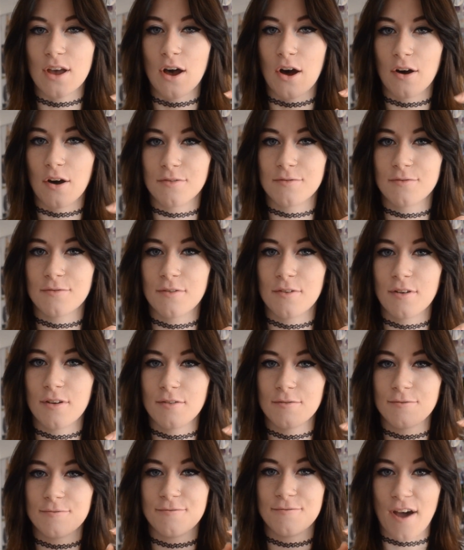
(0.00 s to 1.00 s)
off
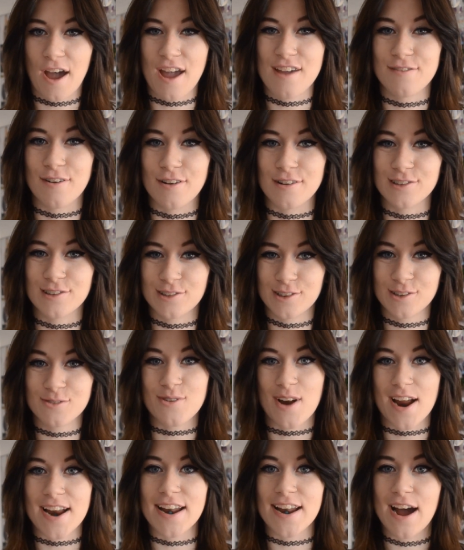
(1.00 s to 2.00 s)
500
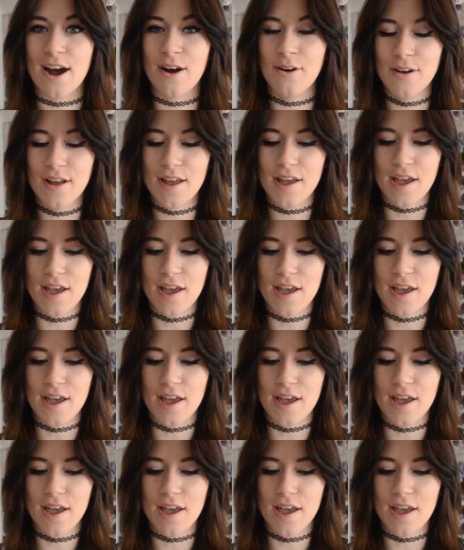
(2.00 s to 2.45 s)
right now.